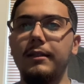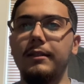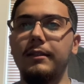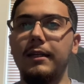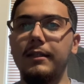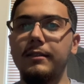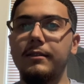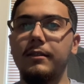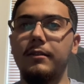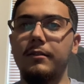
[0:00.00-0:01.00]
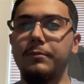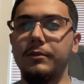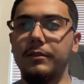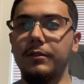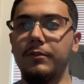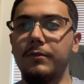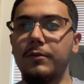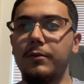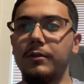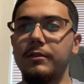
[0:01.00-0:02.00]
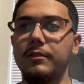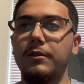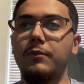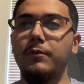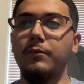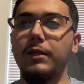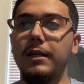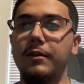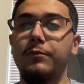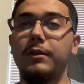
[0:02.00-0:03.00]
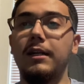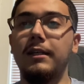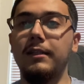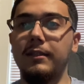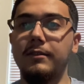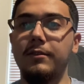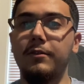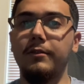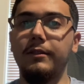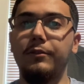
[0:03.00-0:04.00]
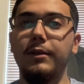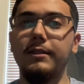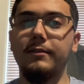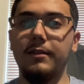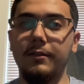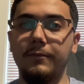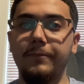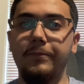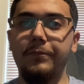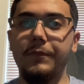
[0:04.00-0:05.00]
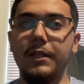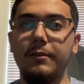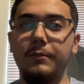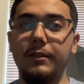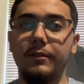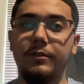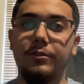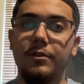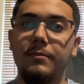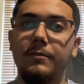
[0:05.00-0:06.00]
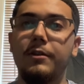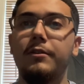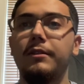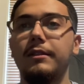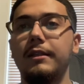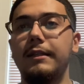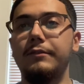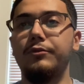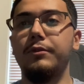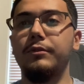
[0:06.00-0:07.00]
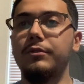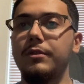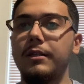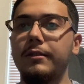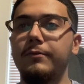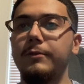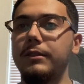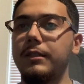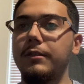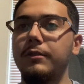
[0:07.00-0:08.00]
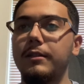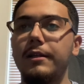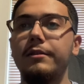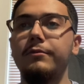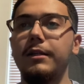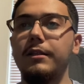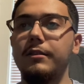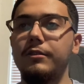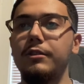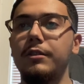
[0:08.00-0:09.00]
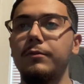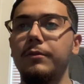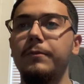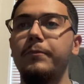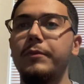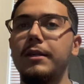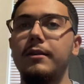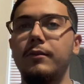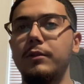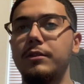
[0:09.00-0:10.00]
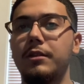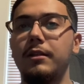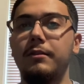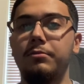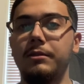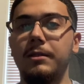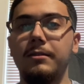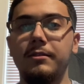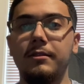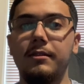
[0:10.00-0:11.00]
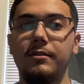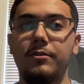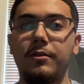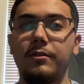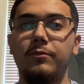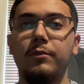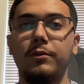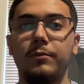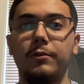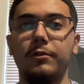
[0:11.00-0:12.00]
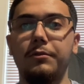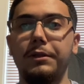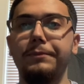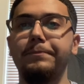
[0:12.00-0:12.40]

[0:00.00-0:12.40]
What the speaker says: That is up until, of course, we had what I like to call the Great Scare, because Trump called in a drone strike which killed an Iranian general, which could have potentially started World War III.